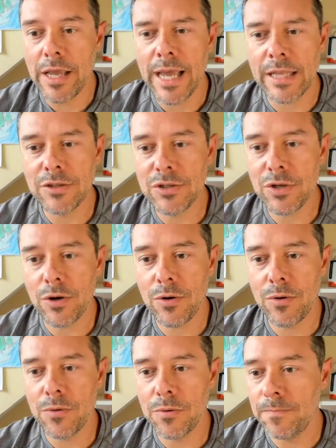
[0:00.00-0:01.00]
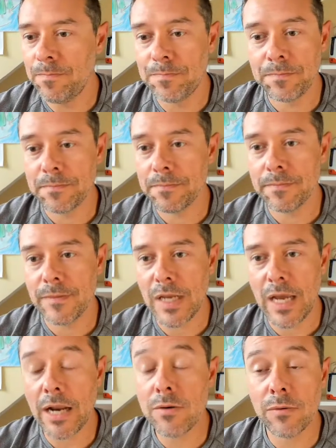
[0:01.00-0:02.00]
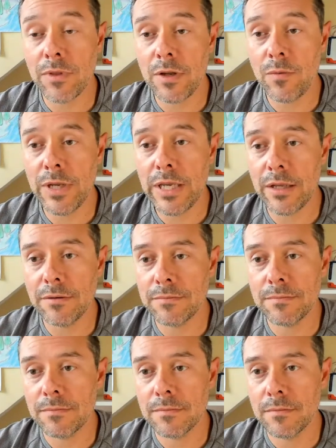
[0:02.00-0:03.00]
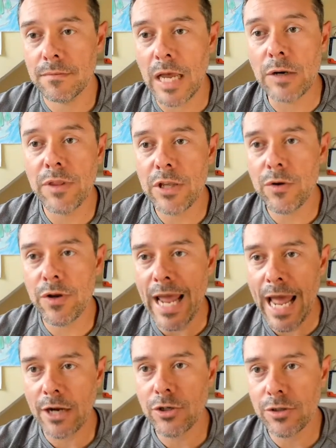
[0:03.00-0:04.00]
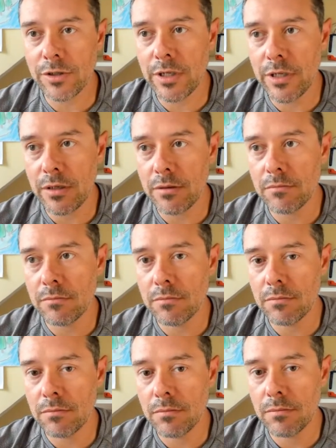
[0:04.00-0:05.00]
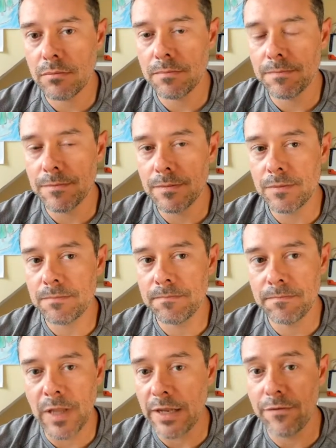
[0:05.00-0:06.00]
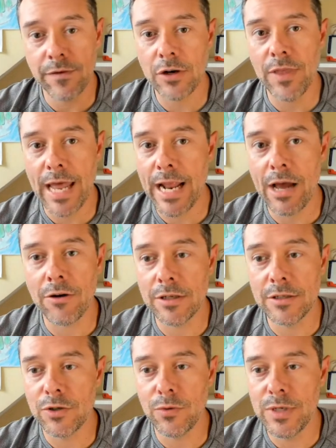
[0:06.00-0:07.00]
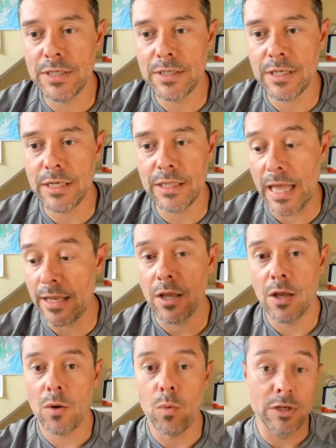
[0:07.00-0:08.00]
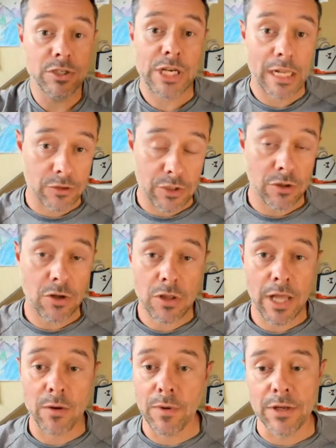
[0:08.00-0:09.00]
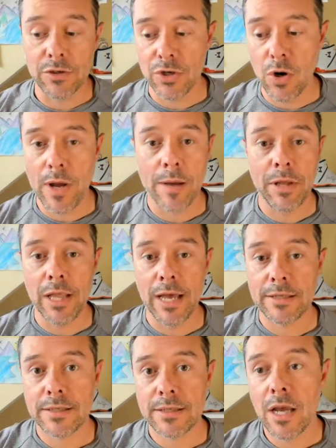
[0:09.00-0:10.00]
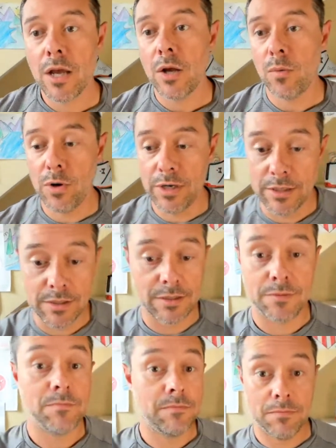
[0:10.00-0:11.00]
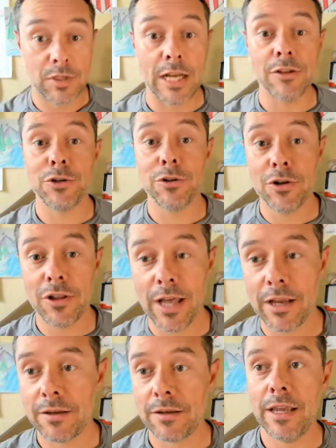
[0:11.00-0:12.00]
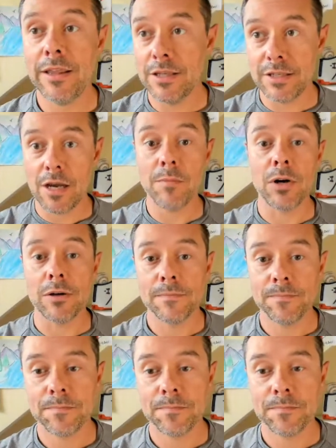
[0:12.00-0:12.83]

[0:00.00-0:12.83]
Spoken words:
And so I don't think you can actually like figure that out until we see, like, what does Challenger look like when there's no MLS? What does Challenger look like in the summer?